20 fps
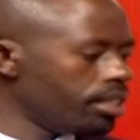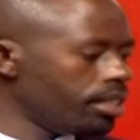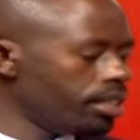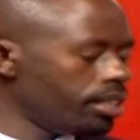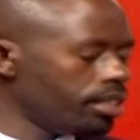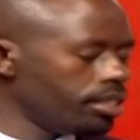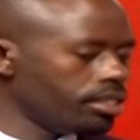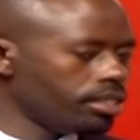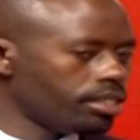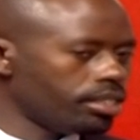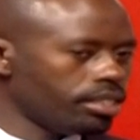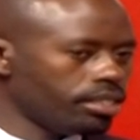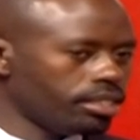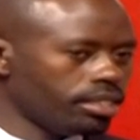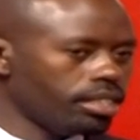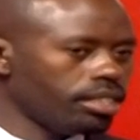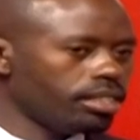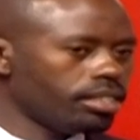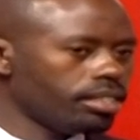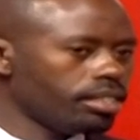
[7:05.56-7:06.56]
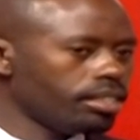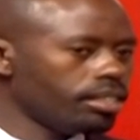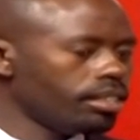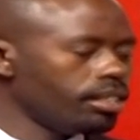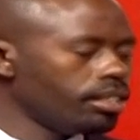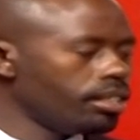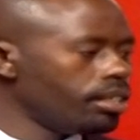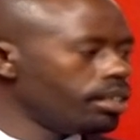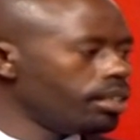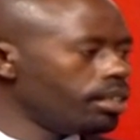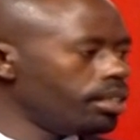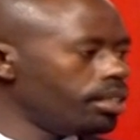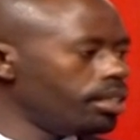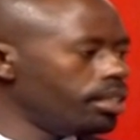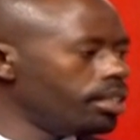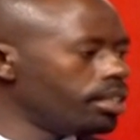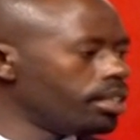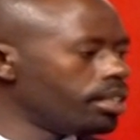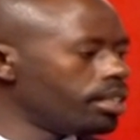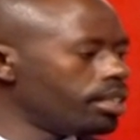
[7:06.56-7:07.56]
as the state mm.
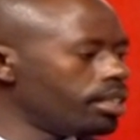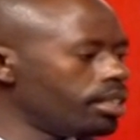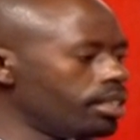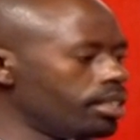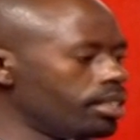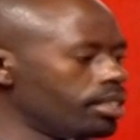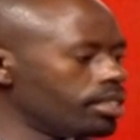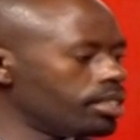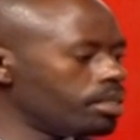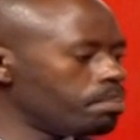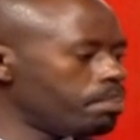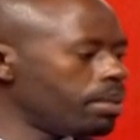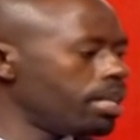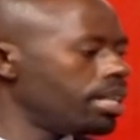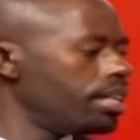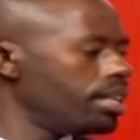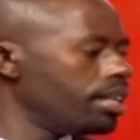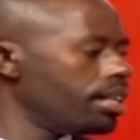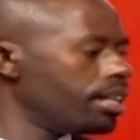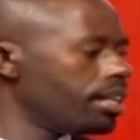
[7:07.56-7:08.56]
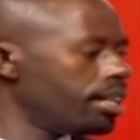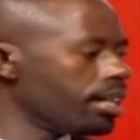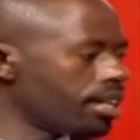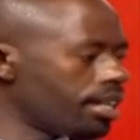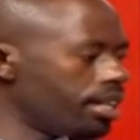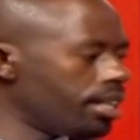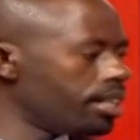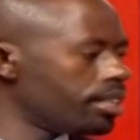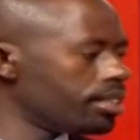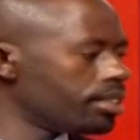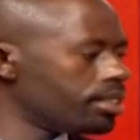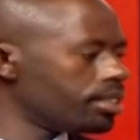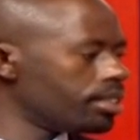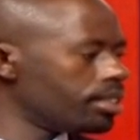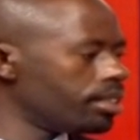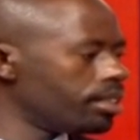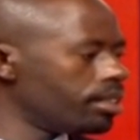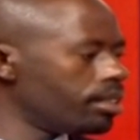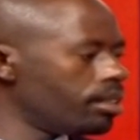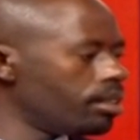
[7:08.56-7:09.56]
in spying against
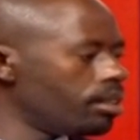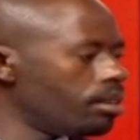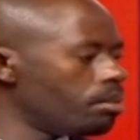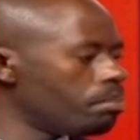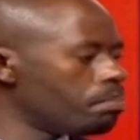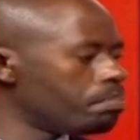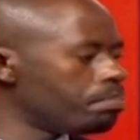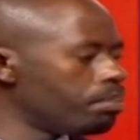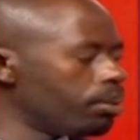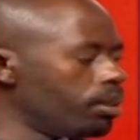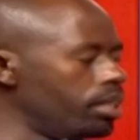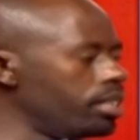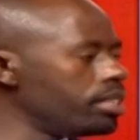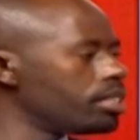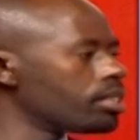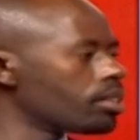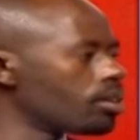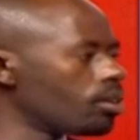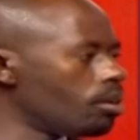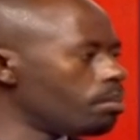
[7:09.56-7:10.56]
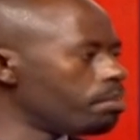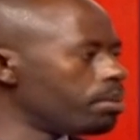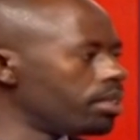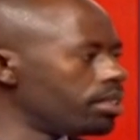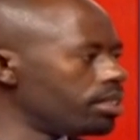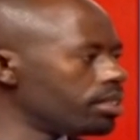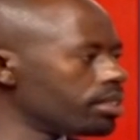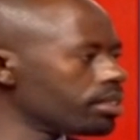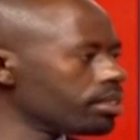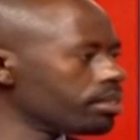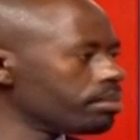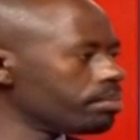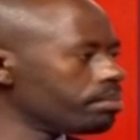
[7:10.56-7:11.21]
political opponents?